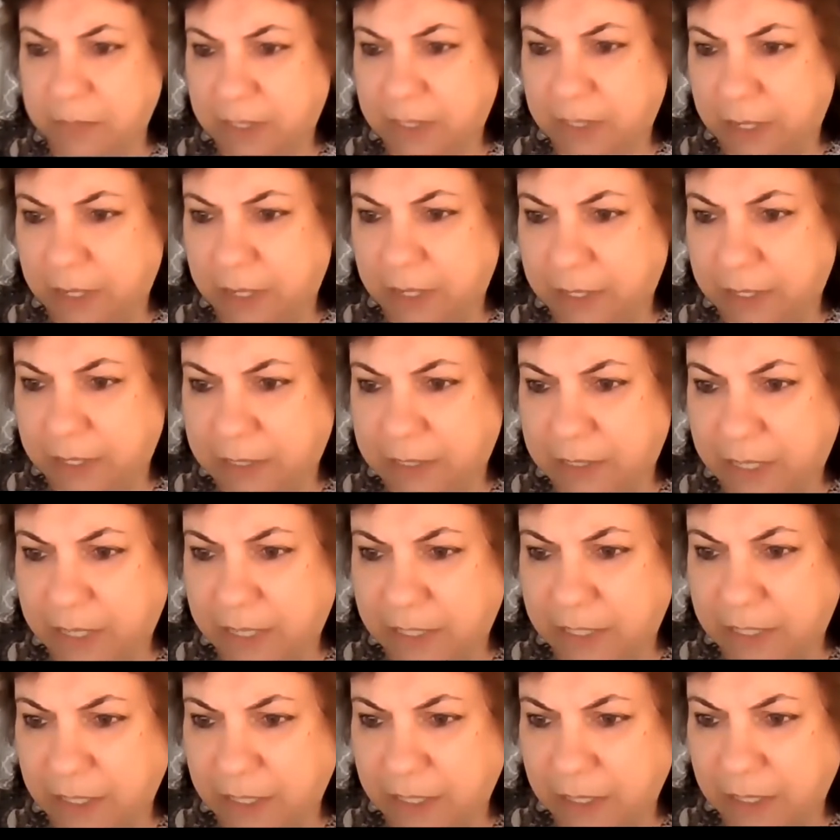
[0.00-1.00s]
uh,
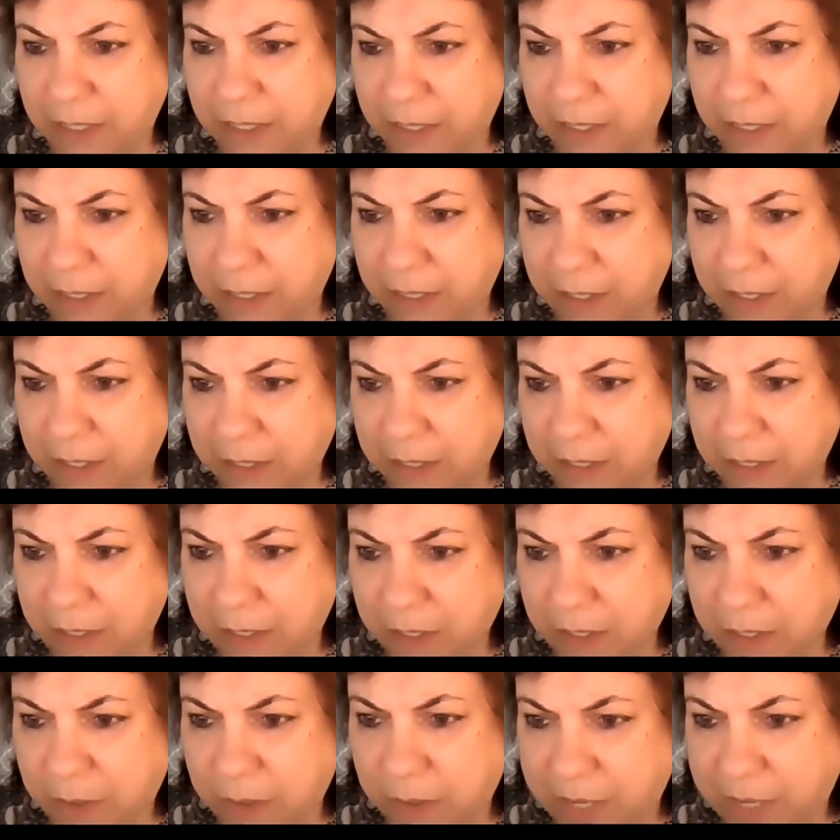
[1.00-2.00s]
Stace?
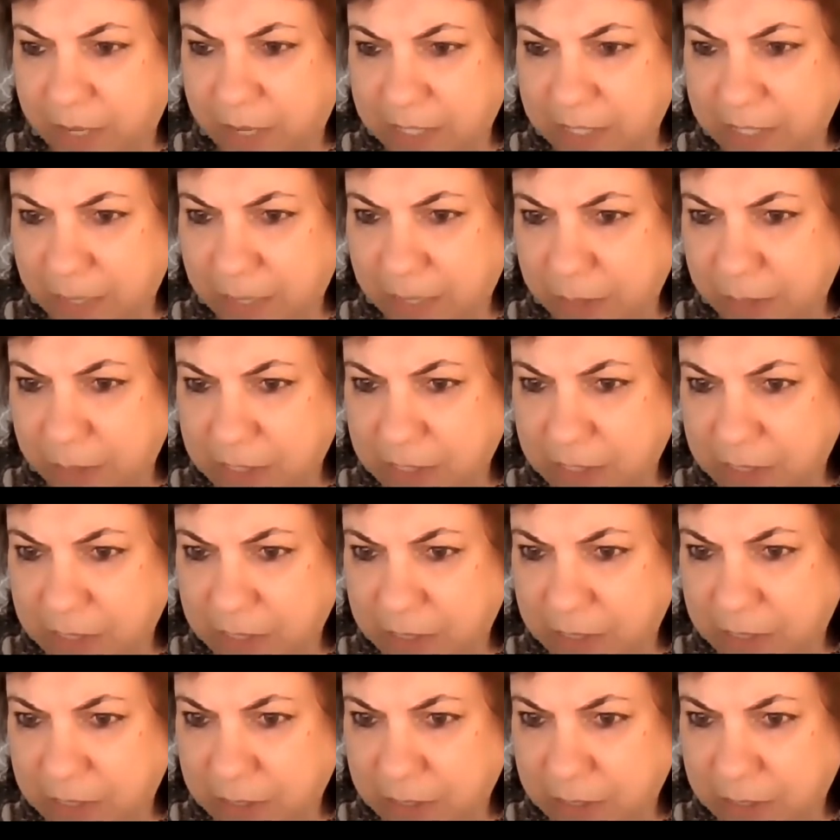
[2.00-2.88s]
Who asked that question?